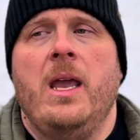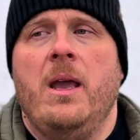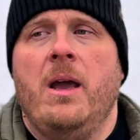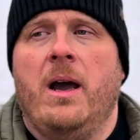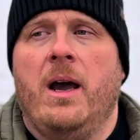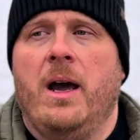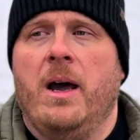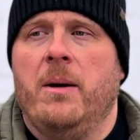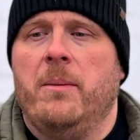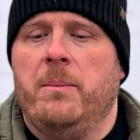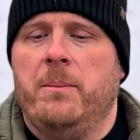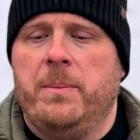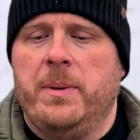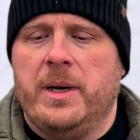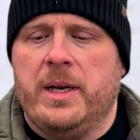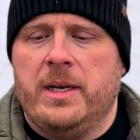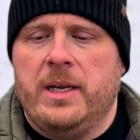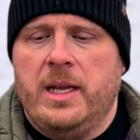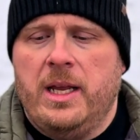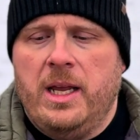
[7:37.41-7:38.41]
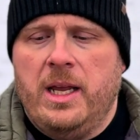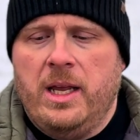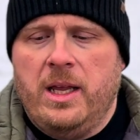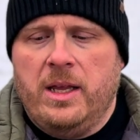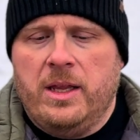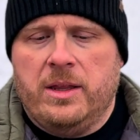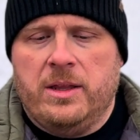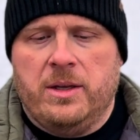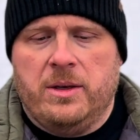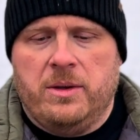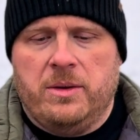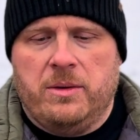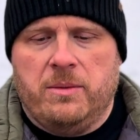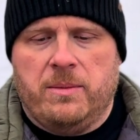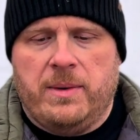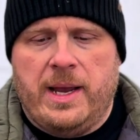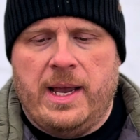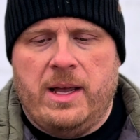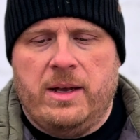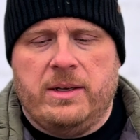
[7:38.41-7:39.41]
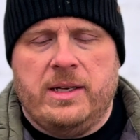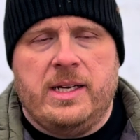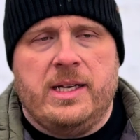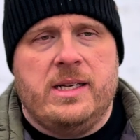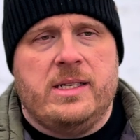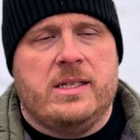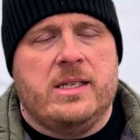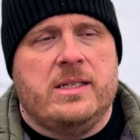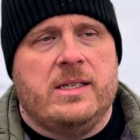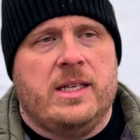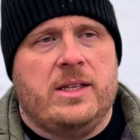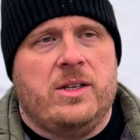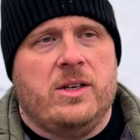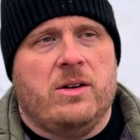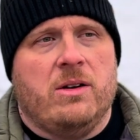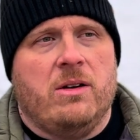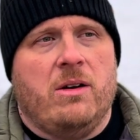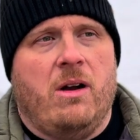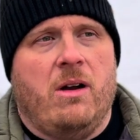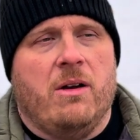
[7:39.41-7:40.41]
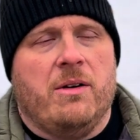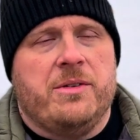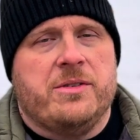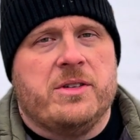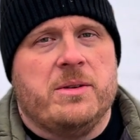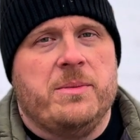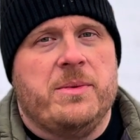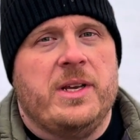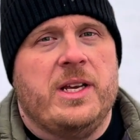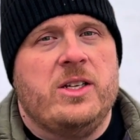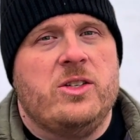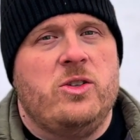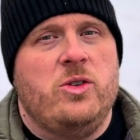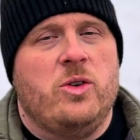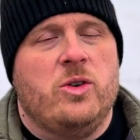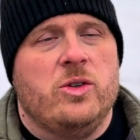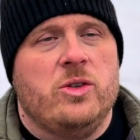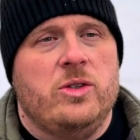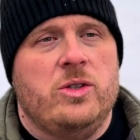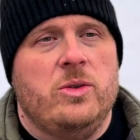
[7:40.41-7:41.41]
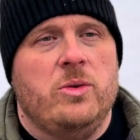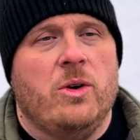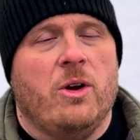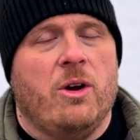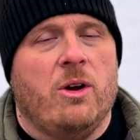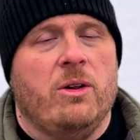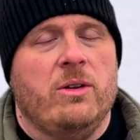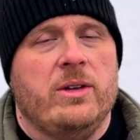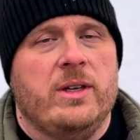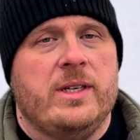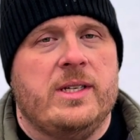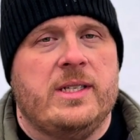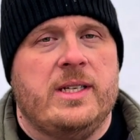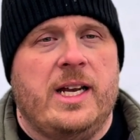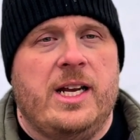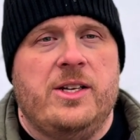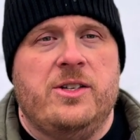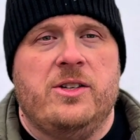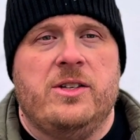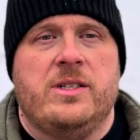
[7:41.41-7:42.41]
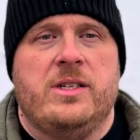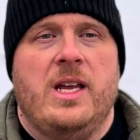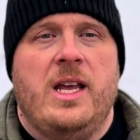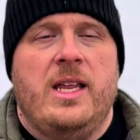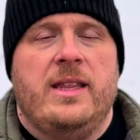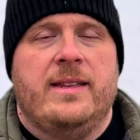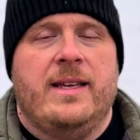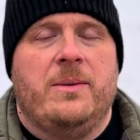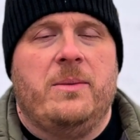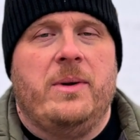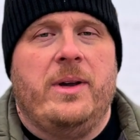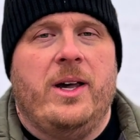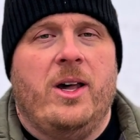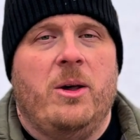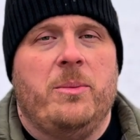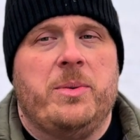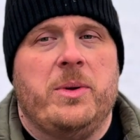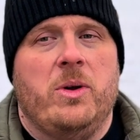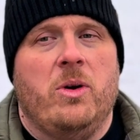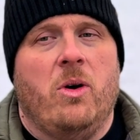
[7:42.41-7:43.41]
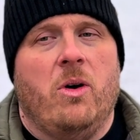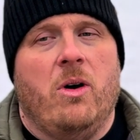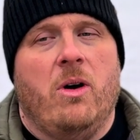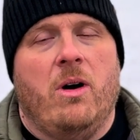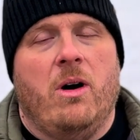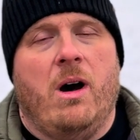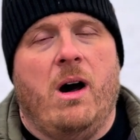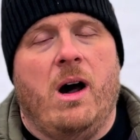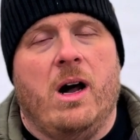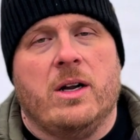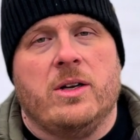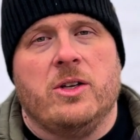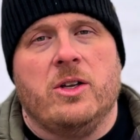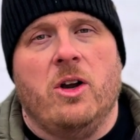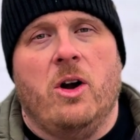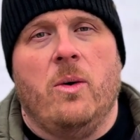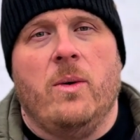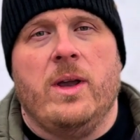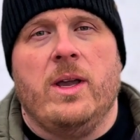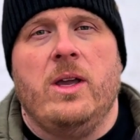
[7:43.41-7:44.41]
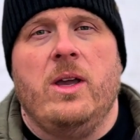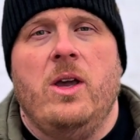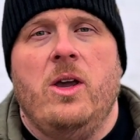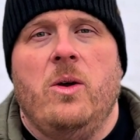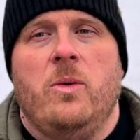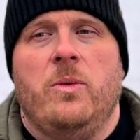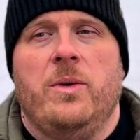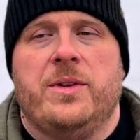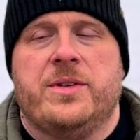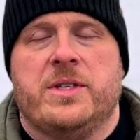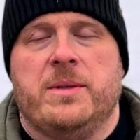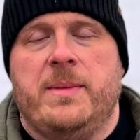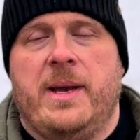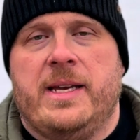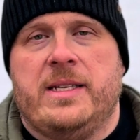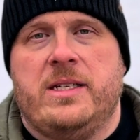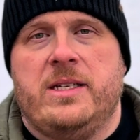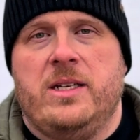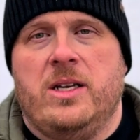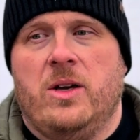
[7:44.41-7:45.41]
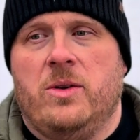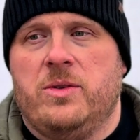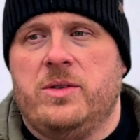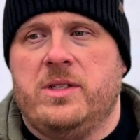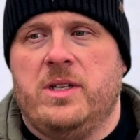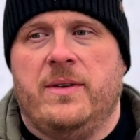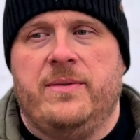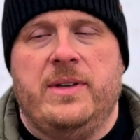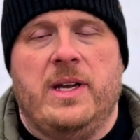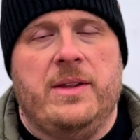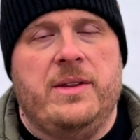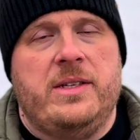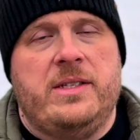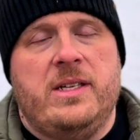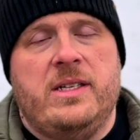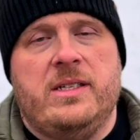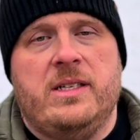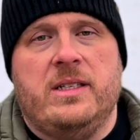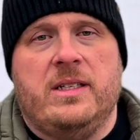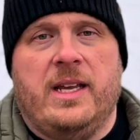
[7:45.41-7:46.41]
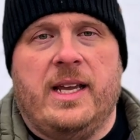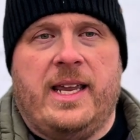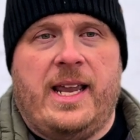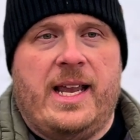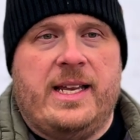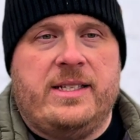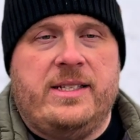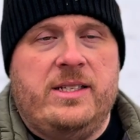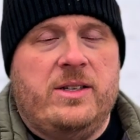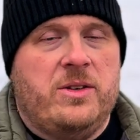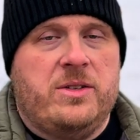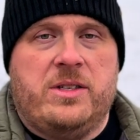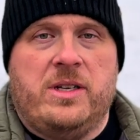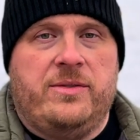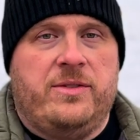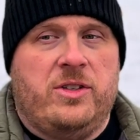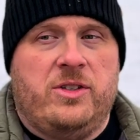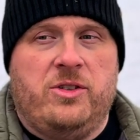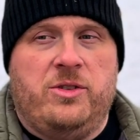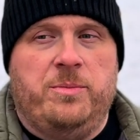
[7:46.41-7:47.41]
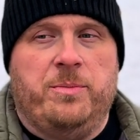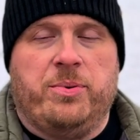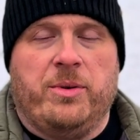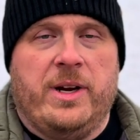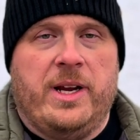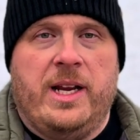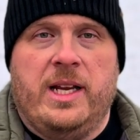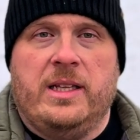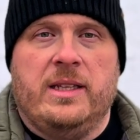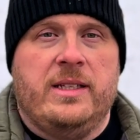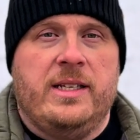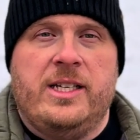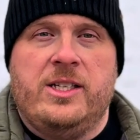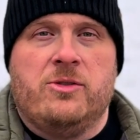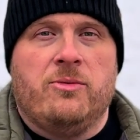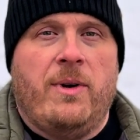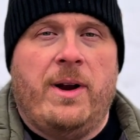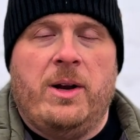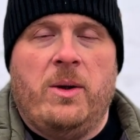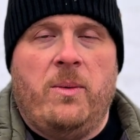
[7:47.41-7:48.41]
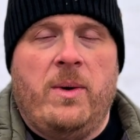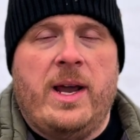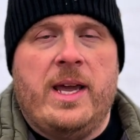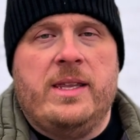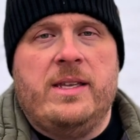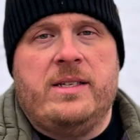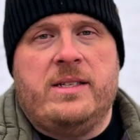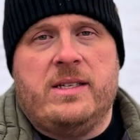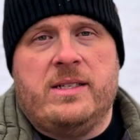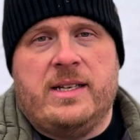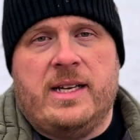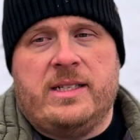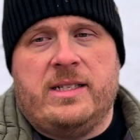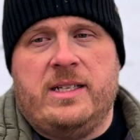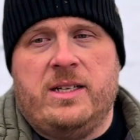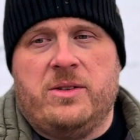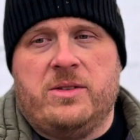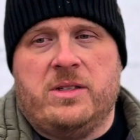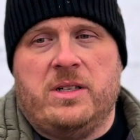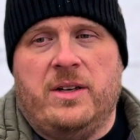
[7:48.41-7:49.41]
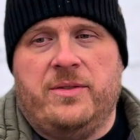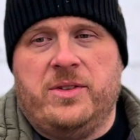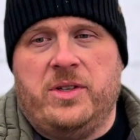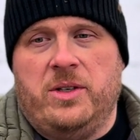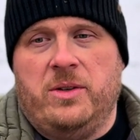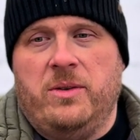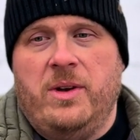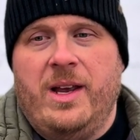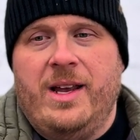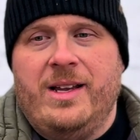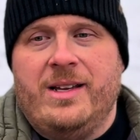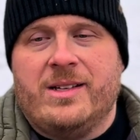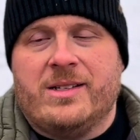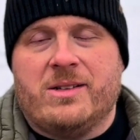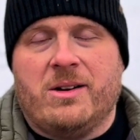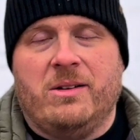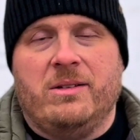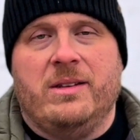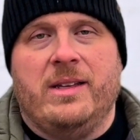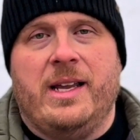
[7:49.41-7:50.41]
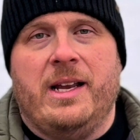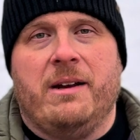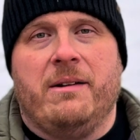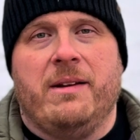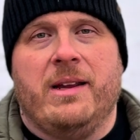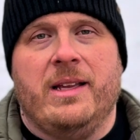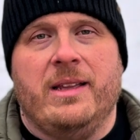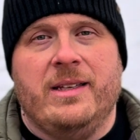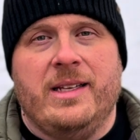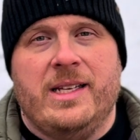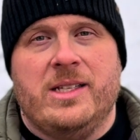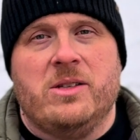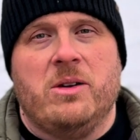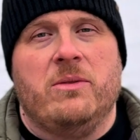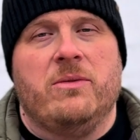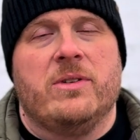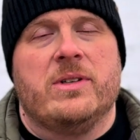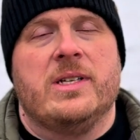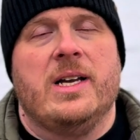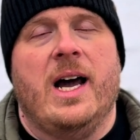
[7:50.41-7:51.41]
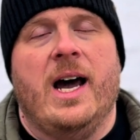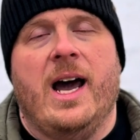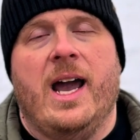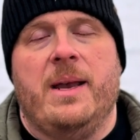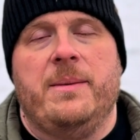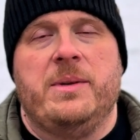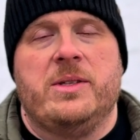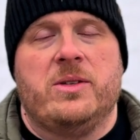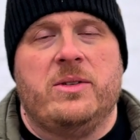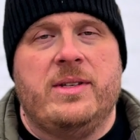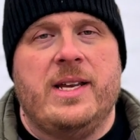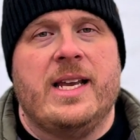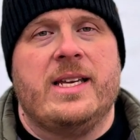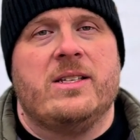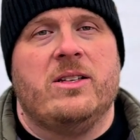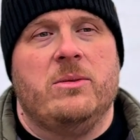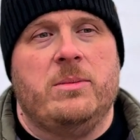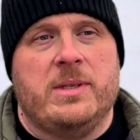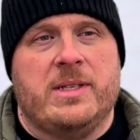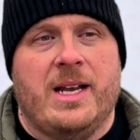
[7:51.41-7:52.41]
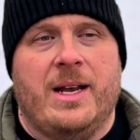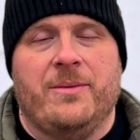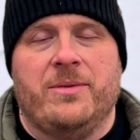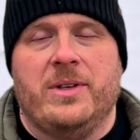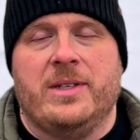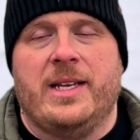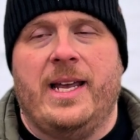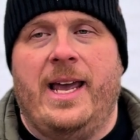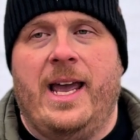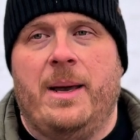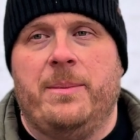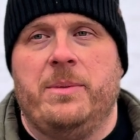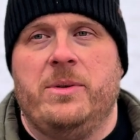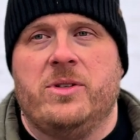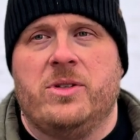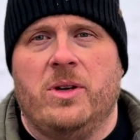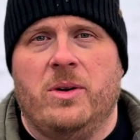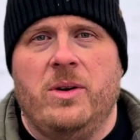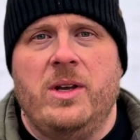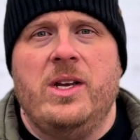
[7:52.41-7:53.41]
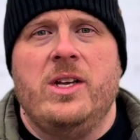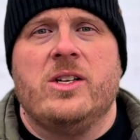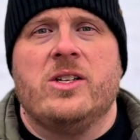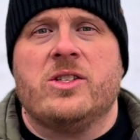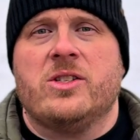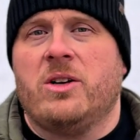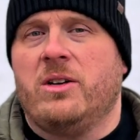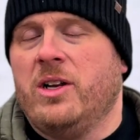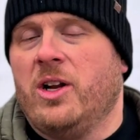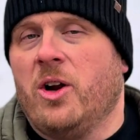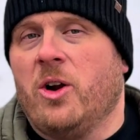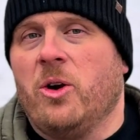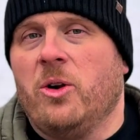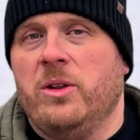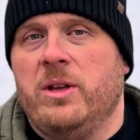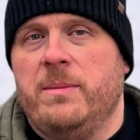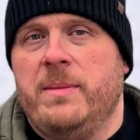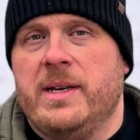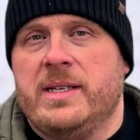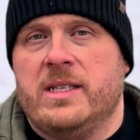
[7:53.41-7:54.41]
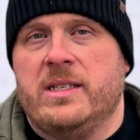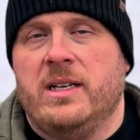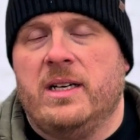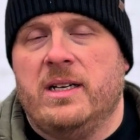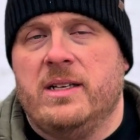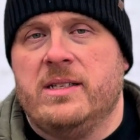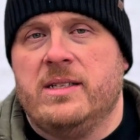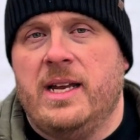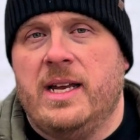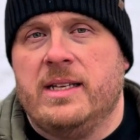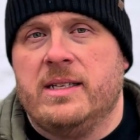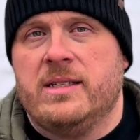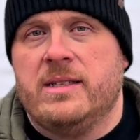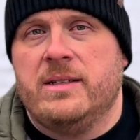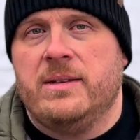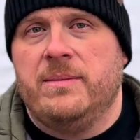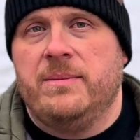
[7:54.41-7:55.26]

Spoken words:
But the reality is that there are some things you can do early stages that will help you ongoing with some SEO stuff. Now, this isn't like SEO stuff to bring in leads right away. This is SEO stuff to start layering in leads over time. And so it takes a little bit of time for that to happen. So starting early makes a ton of sense.